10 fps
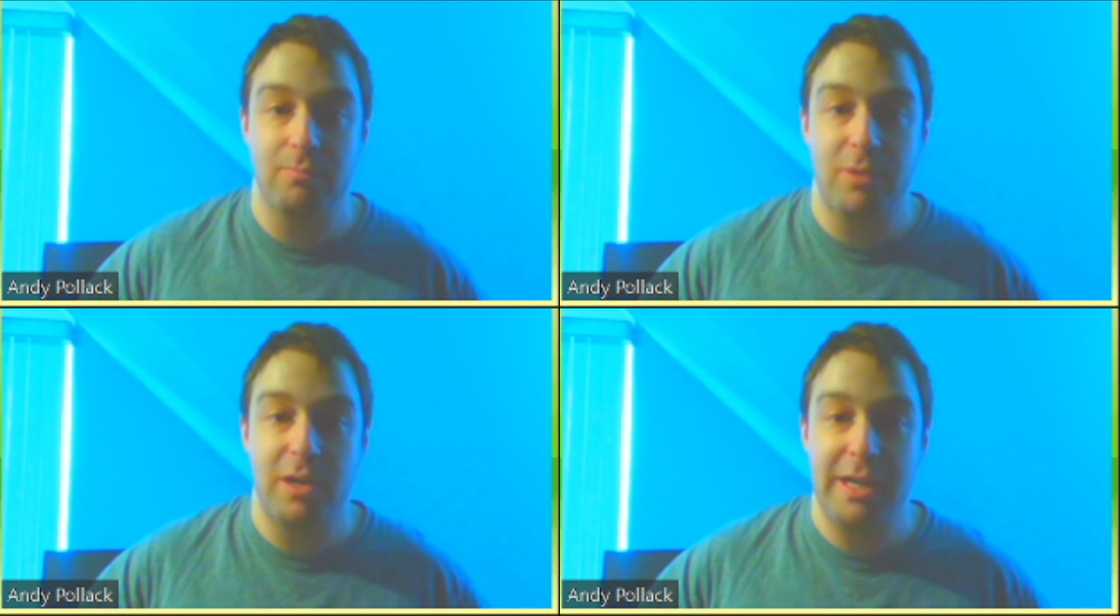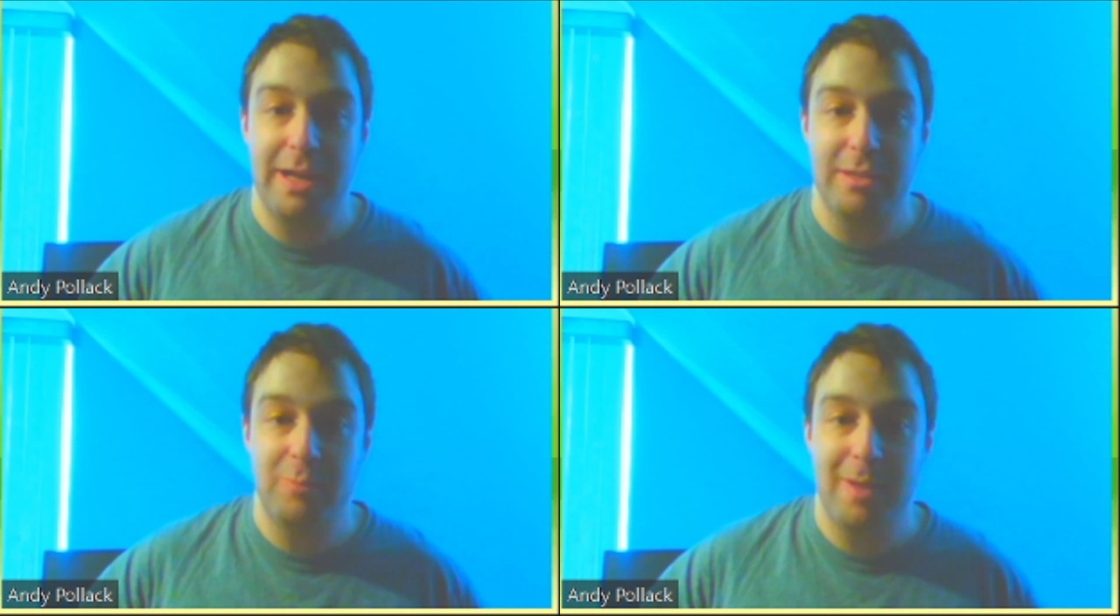running
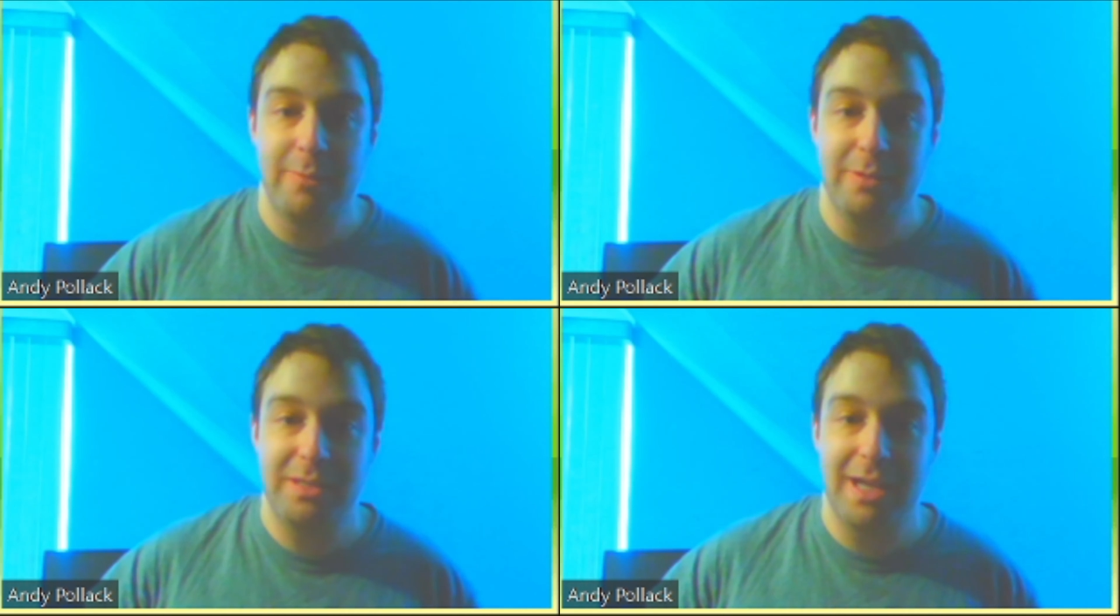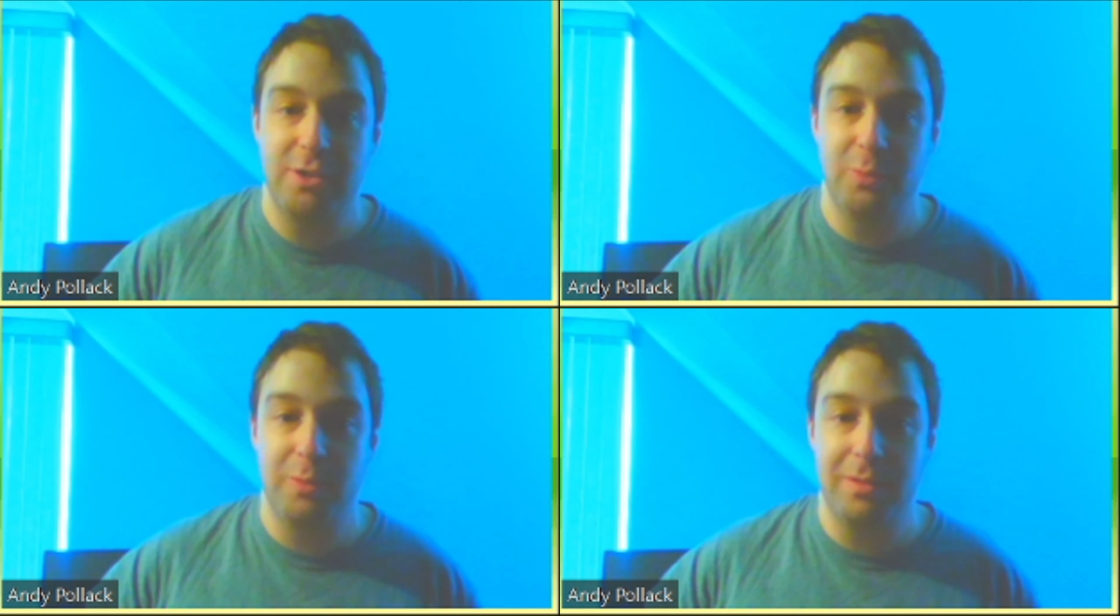on its regular
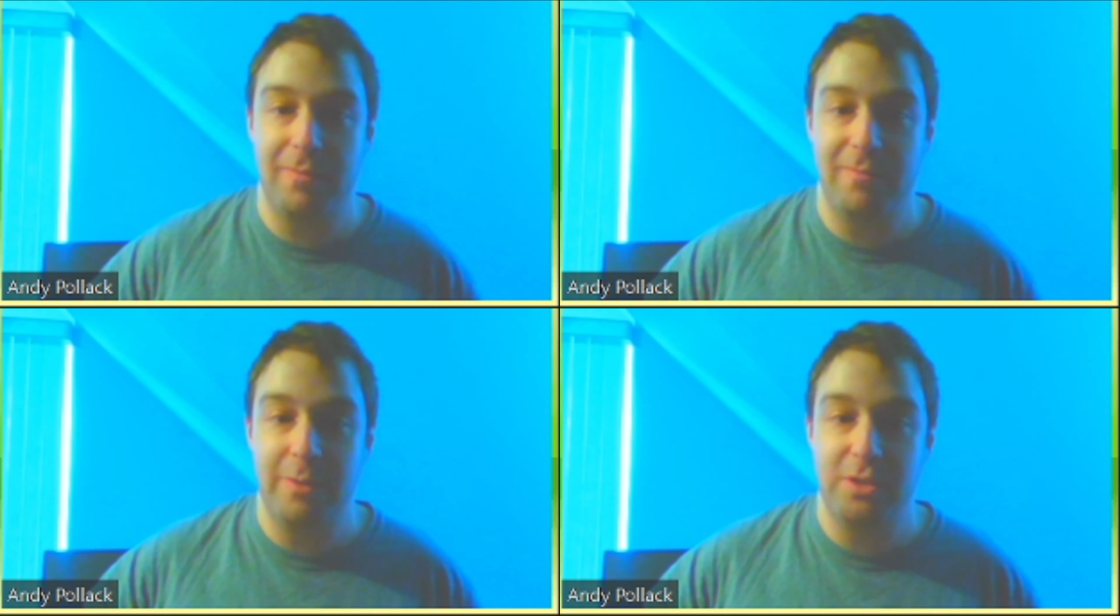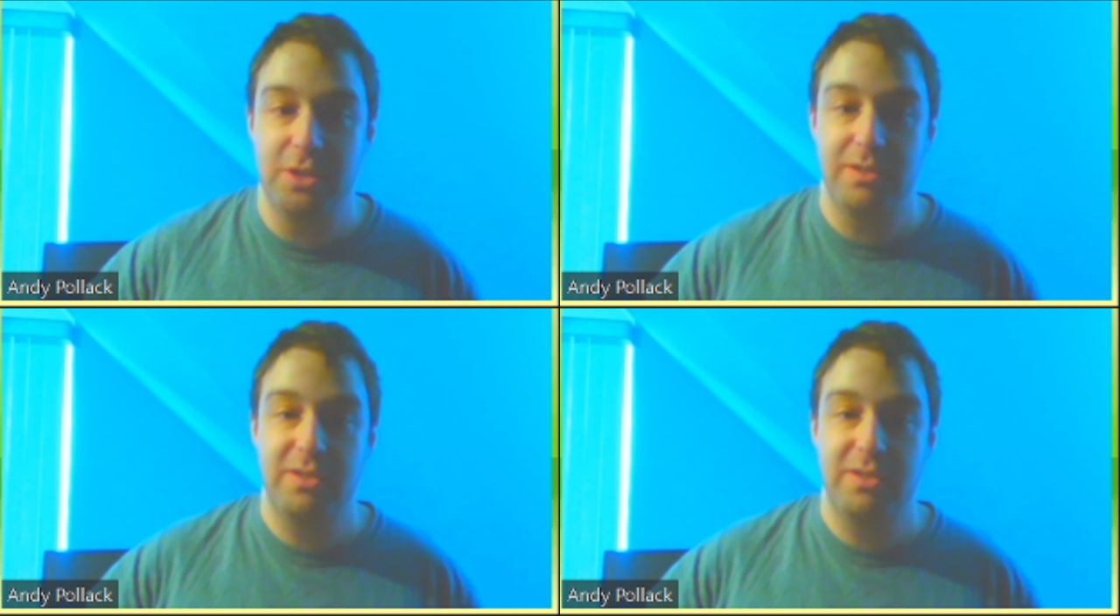schedule in the future.